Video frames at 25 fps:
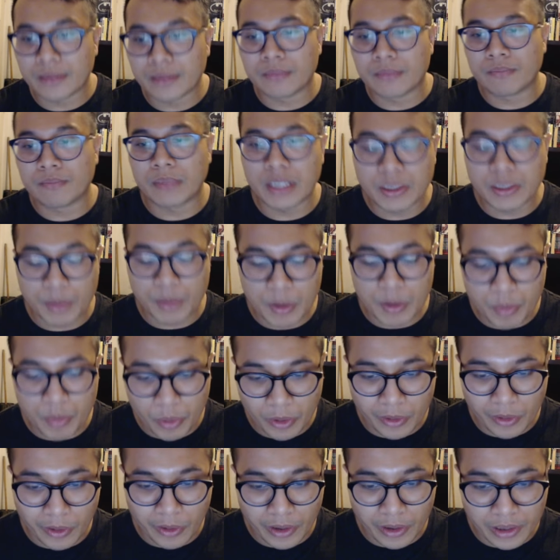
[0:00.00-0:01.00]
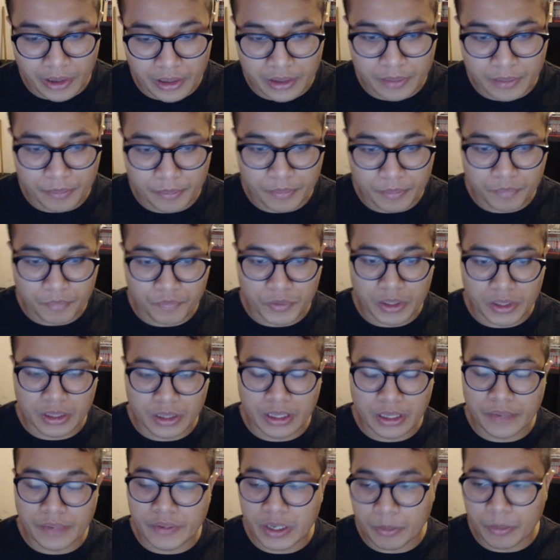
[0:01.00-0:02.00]
These people are
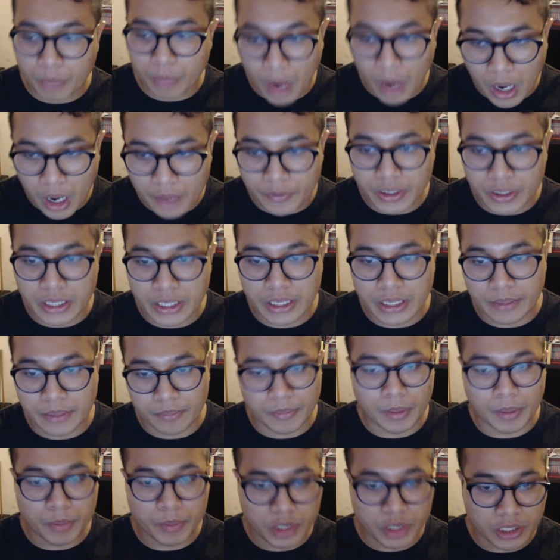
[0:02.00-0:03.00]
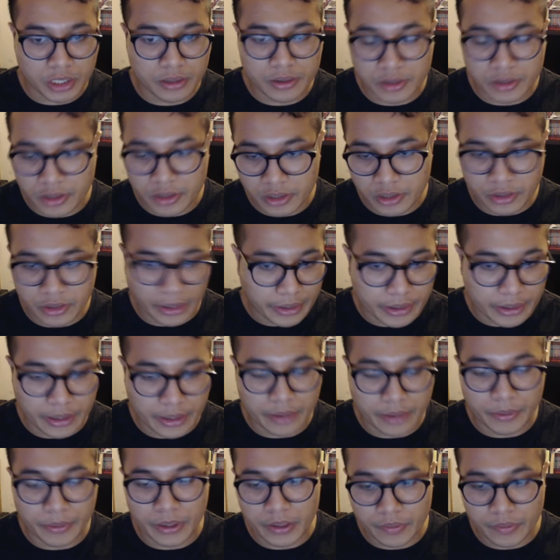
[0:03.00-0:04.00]
living in poverty, and I'm sure they're just trying to
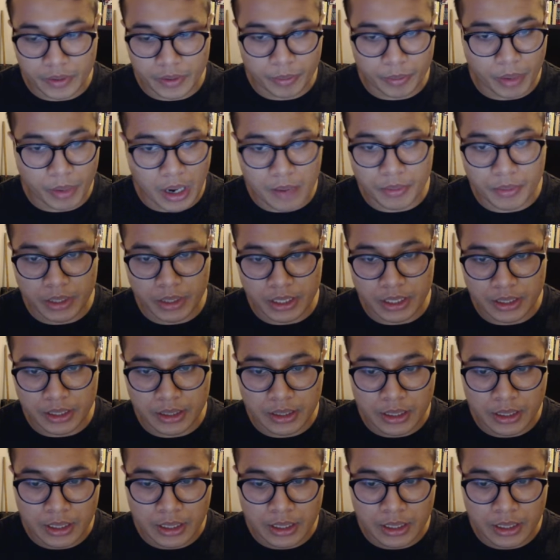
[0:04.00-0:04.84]
get rid of their property.